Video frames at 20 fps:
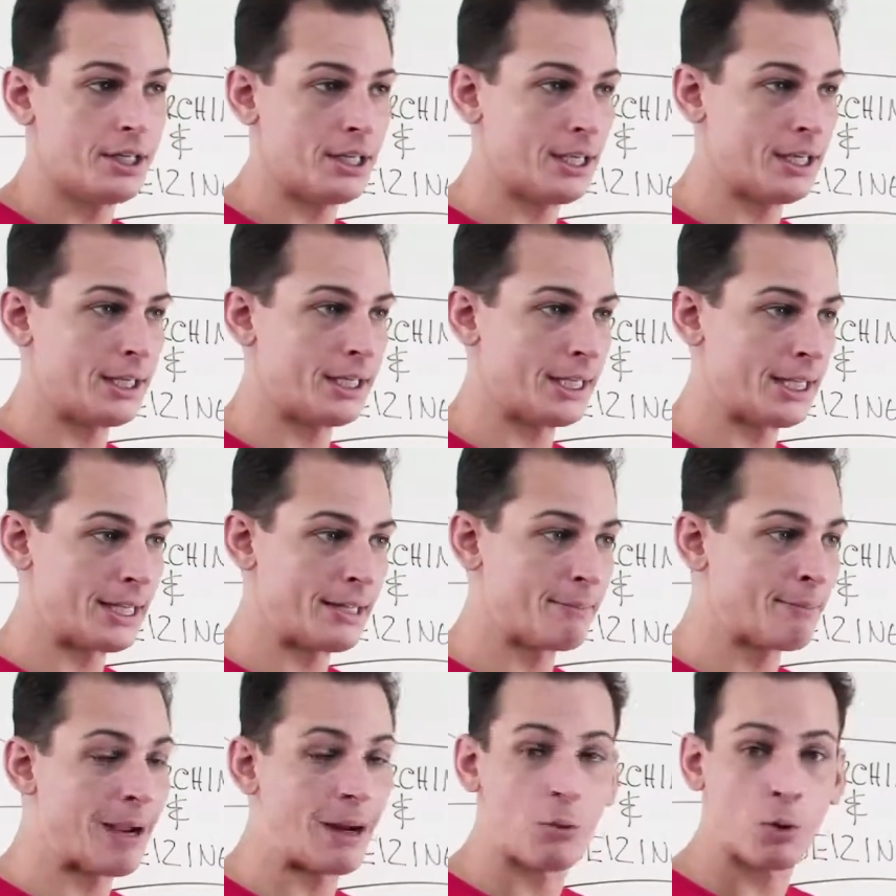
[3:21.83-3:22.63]

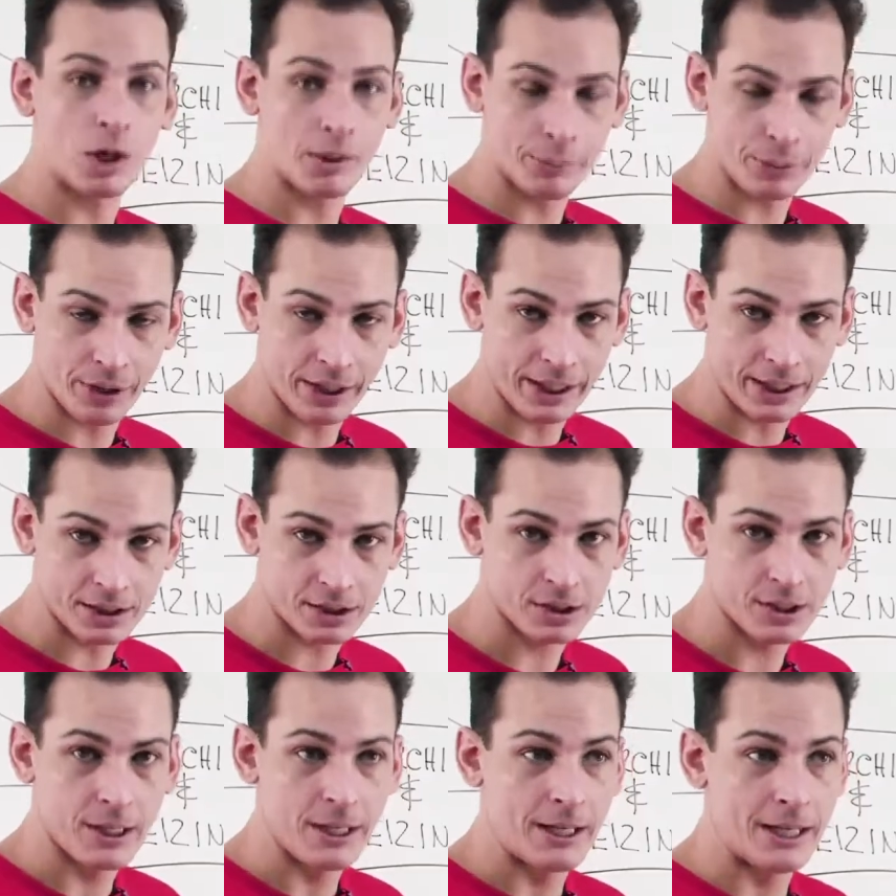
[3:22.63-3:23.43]
in my
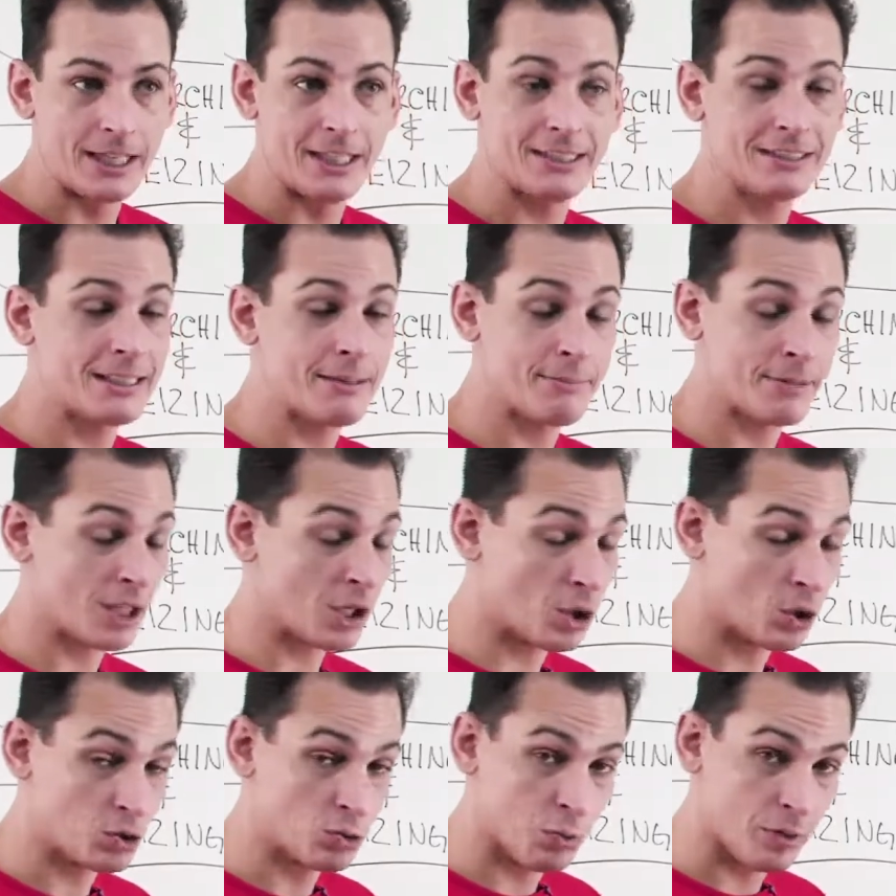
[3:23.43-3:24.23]
workplace? And the same
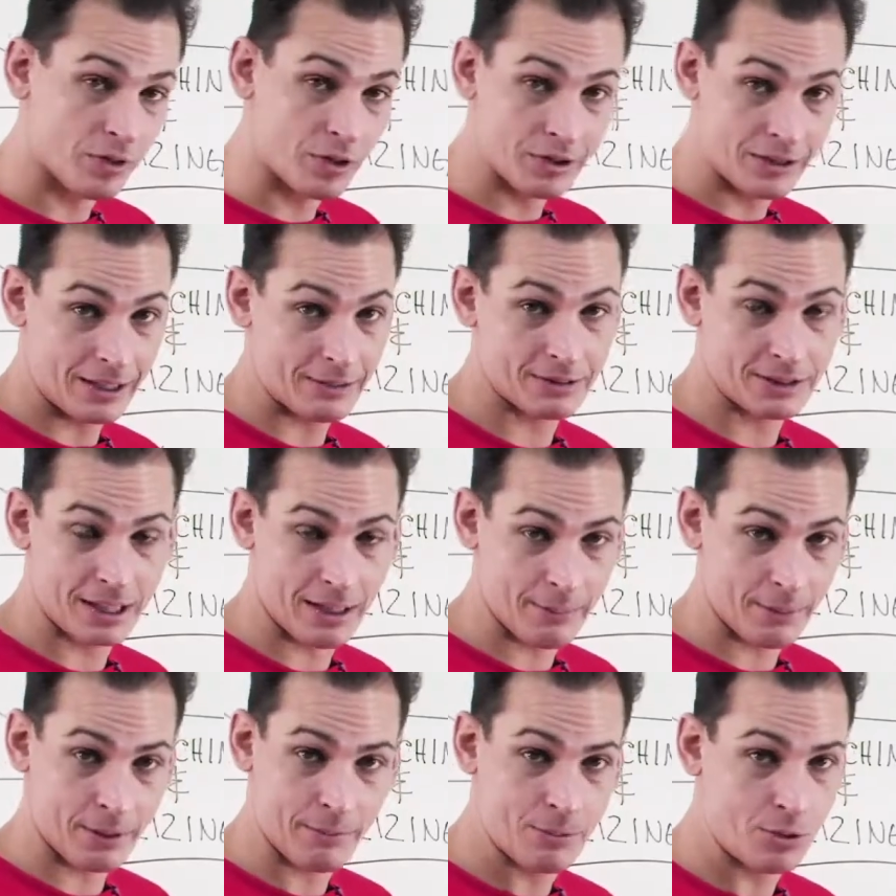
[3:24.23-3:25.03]
thing goes with our
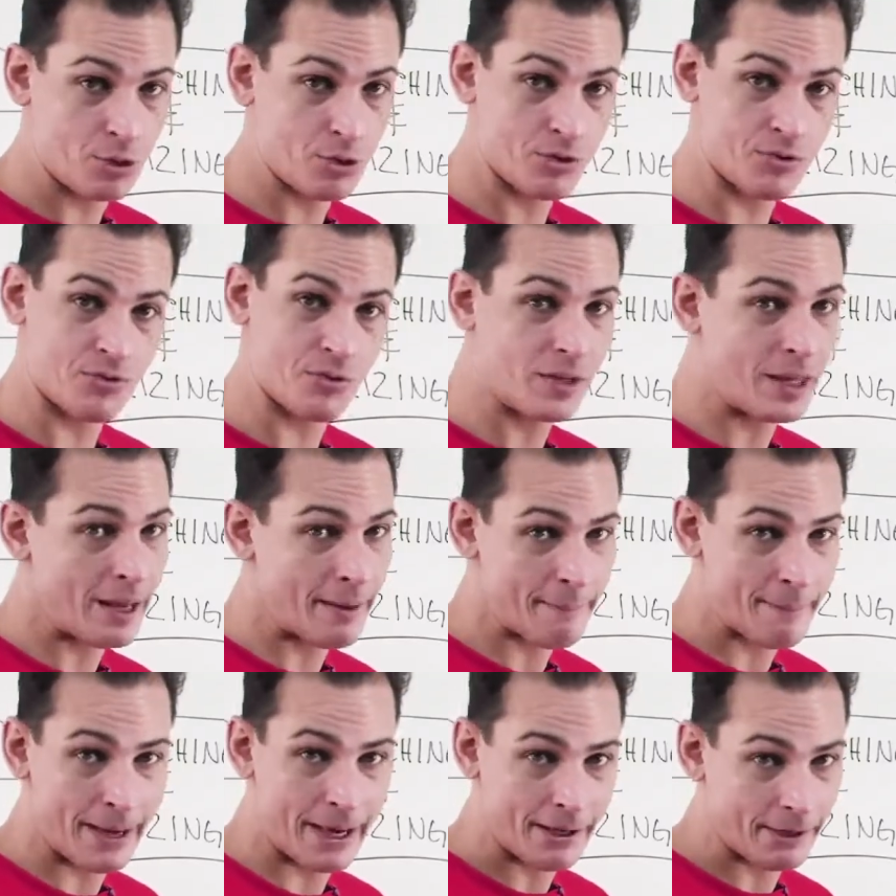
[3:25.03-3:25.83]
desktop computers for
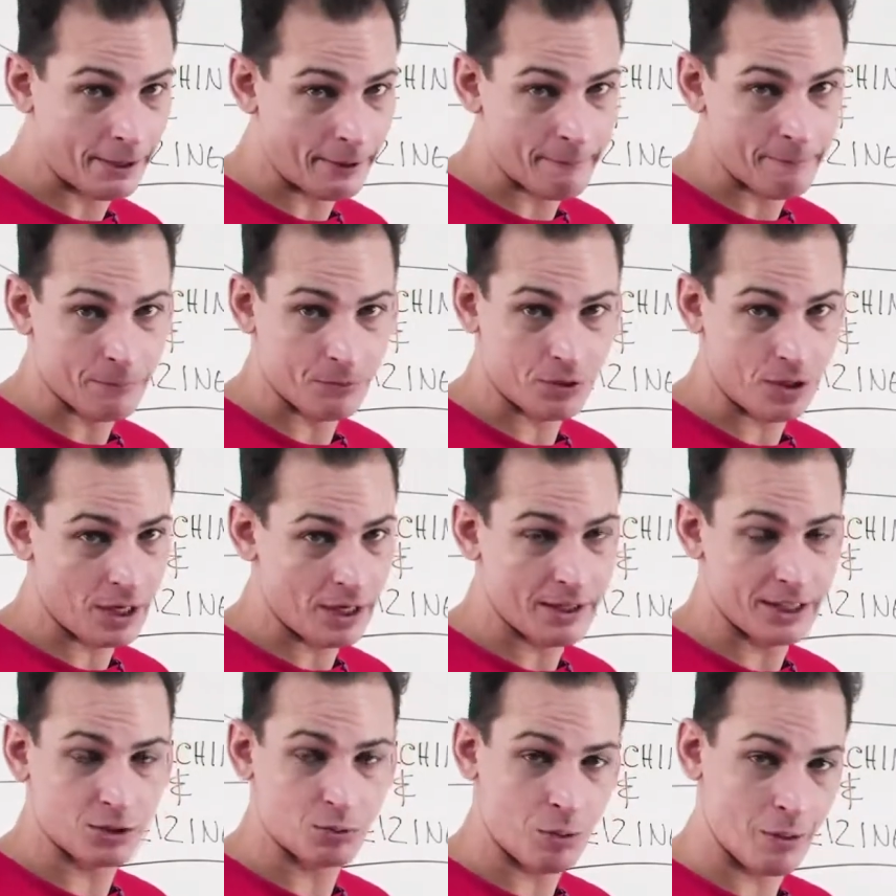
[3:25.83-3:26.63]
that matter.
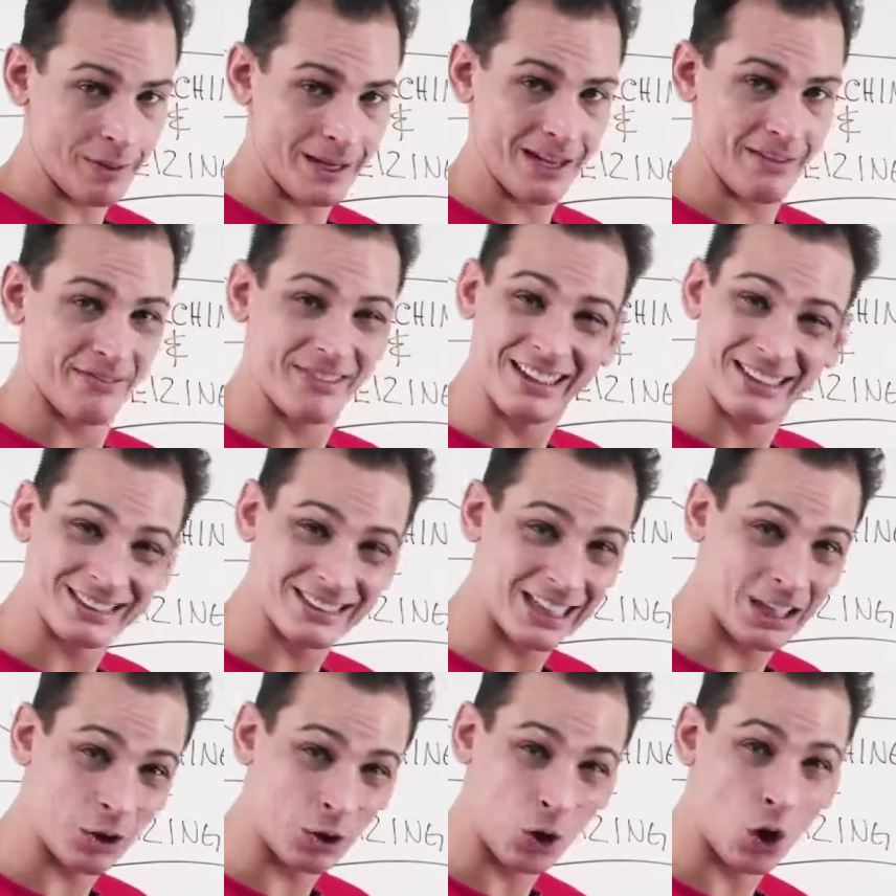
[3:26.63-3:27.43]
Okay, that's why we have things
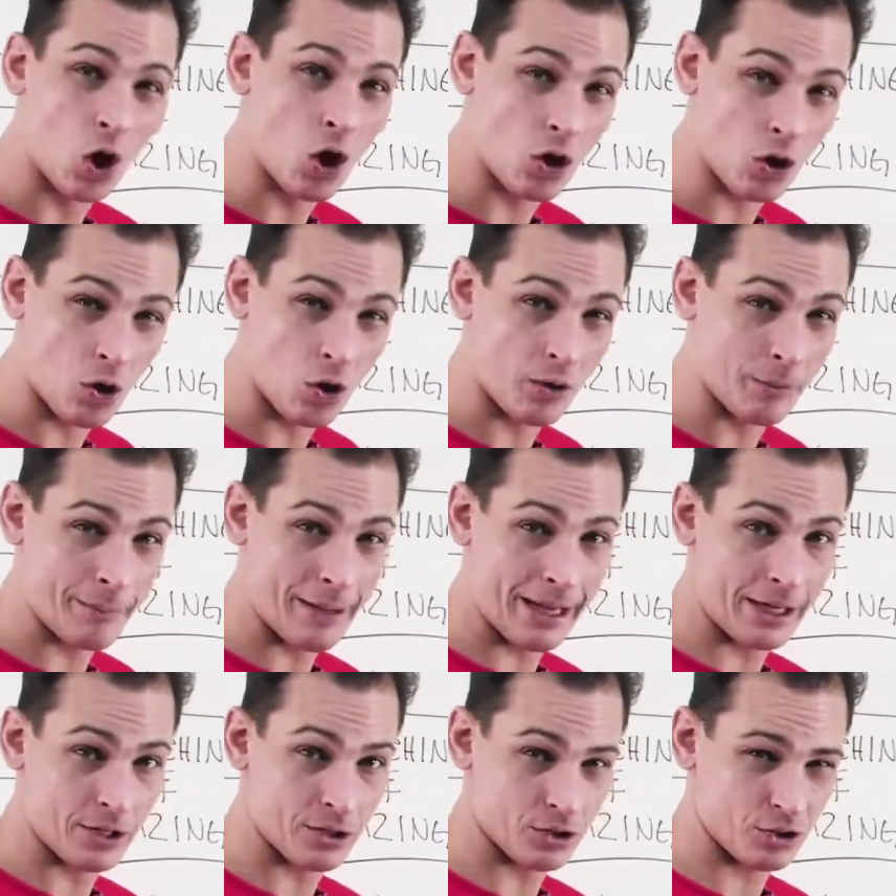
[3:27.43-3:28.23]
like log-on
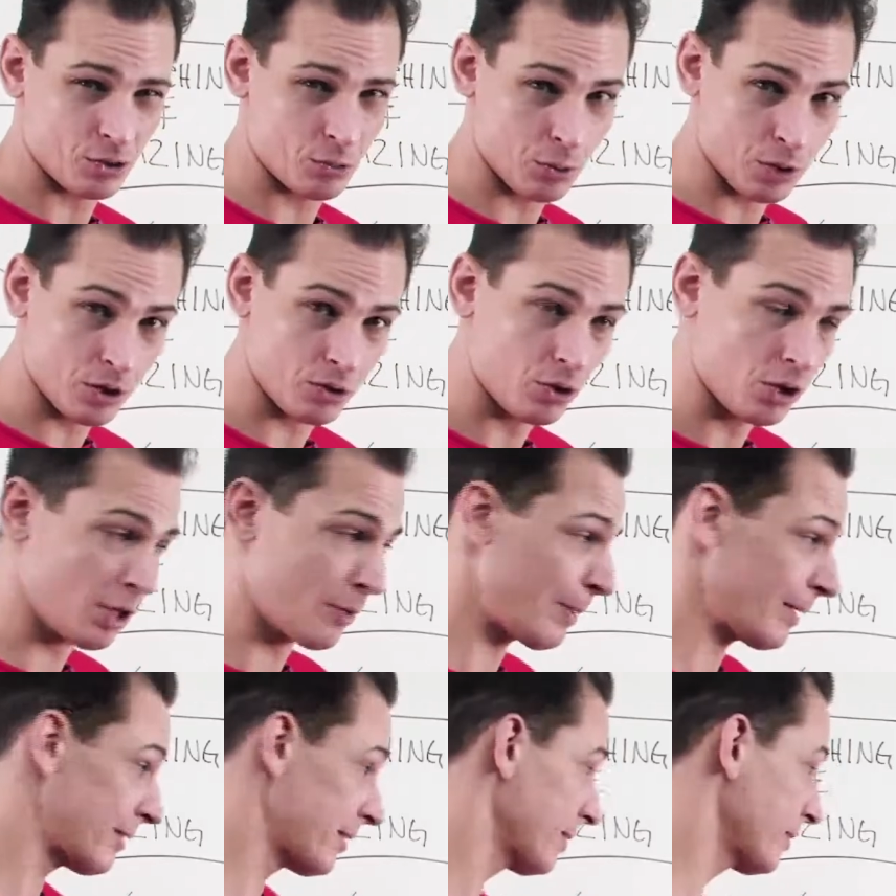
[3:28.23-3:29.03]
banners. So we're going to talk
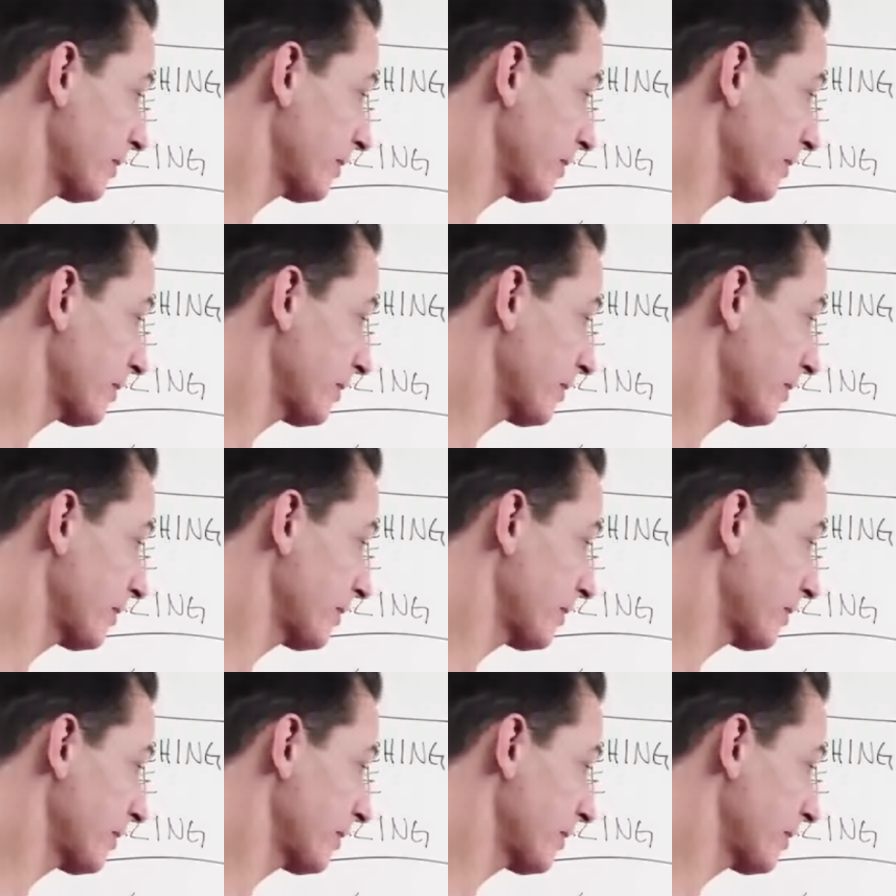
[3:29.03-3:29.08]
about